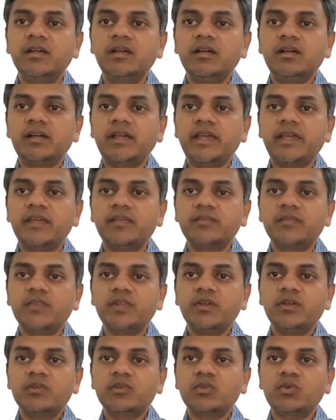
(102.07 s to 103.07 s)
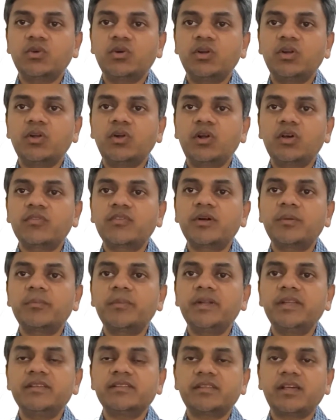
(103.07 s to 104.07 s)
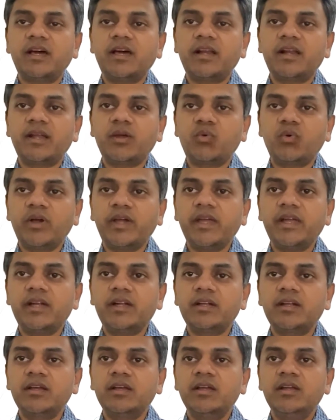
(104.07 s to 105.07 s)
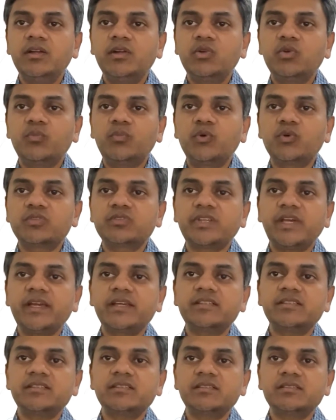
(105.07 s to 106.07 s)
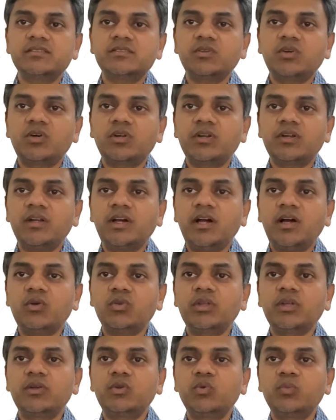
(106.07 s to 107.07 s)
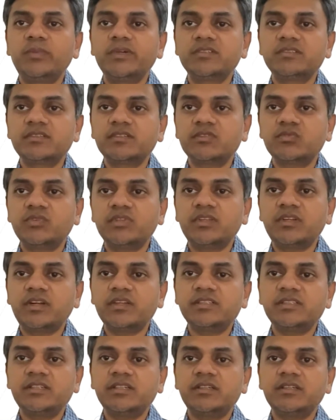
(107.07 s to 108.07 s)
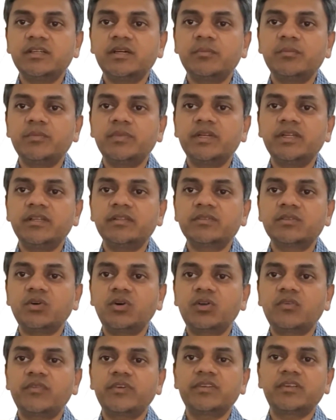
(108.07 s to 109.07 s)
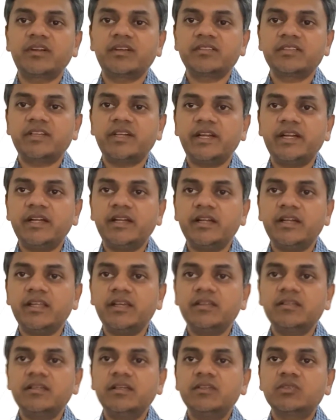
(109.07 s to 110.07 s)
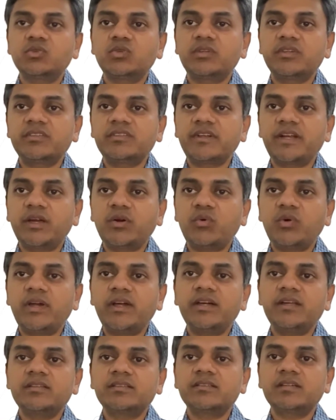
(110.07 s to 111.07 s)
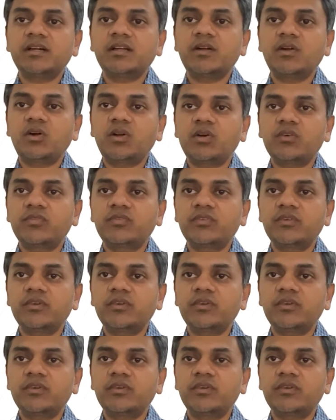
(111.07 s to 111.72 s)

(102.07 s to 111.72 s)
case, so a lot of companies are required to put sanctions on how they do business with Russian companies or with Russian entities. So this requires a lot of